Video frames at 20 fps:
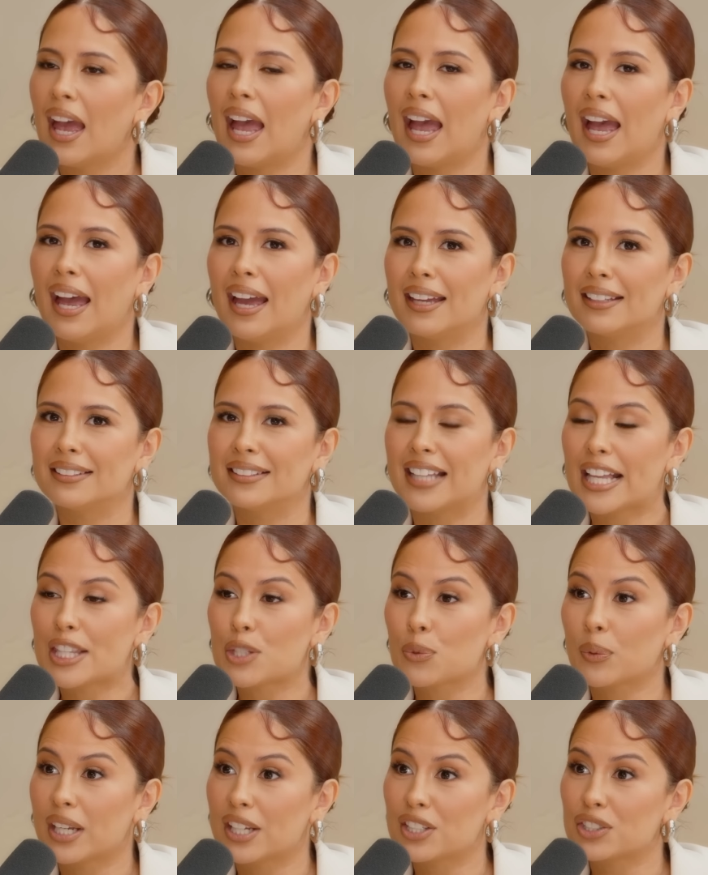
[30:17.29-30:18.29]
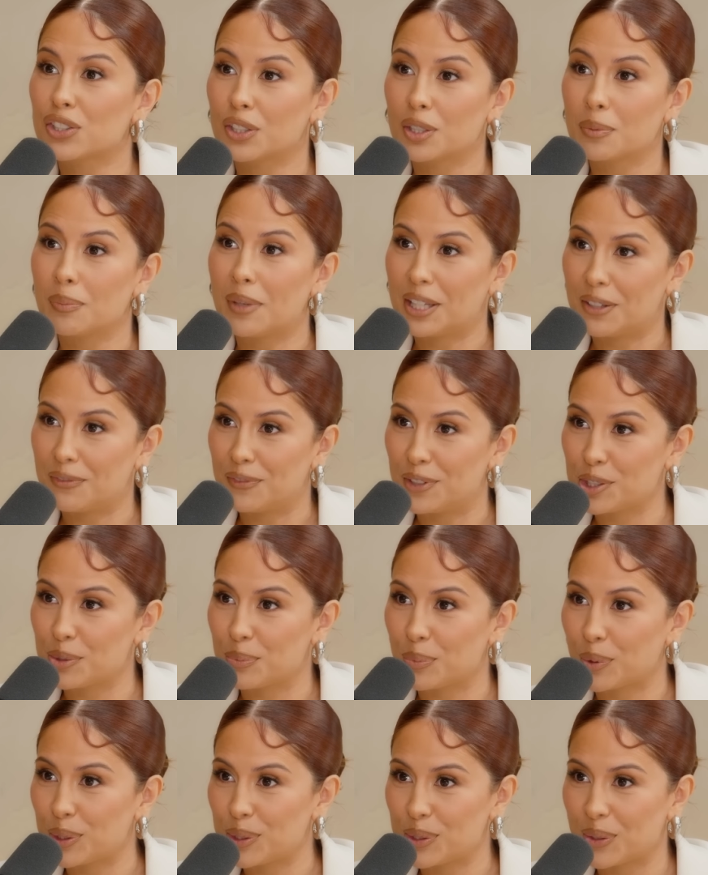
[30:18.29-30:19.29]
And that's when I started making vision
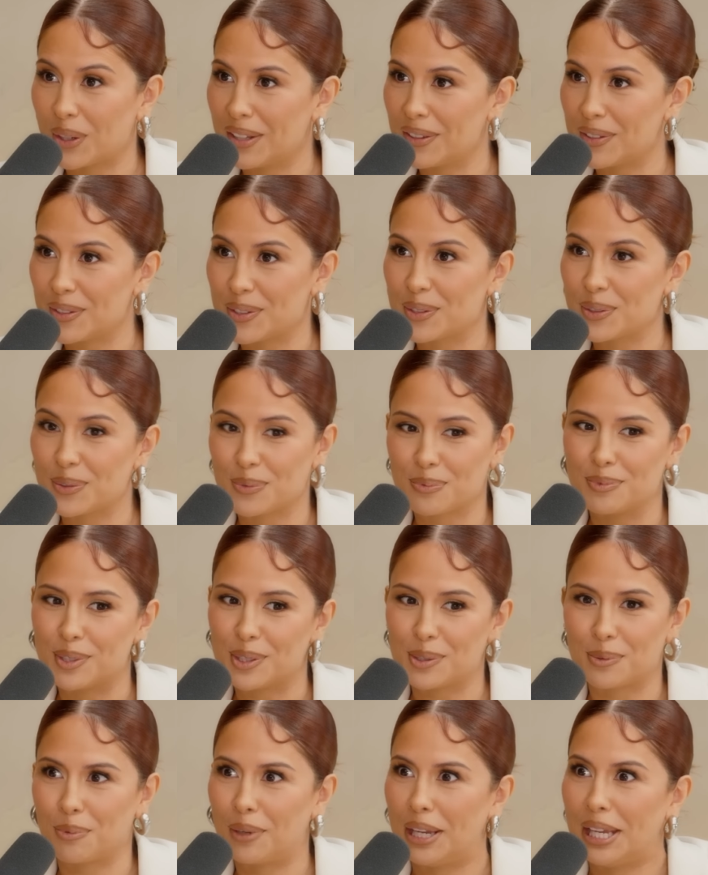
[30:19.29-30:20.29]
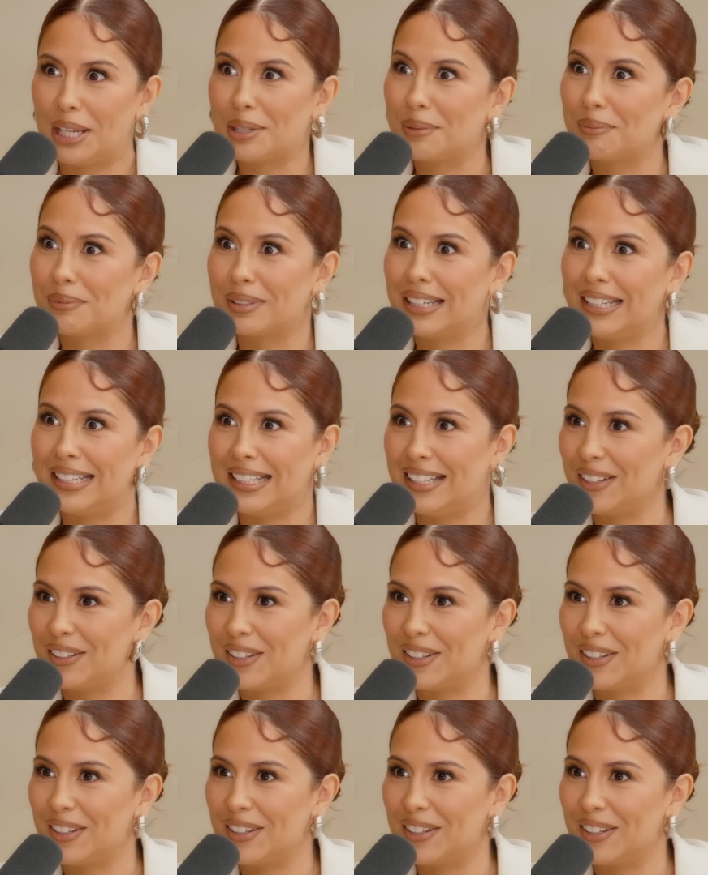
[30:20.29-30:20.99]
boards. Okay, this is this random lady.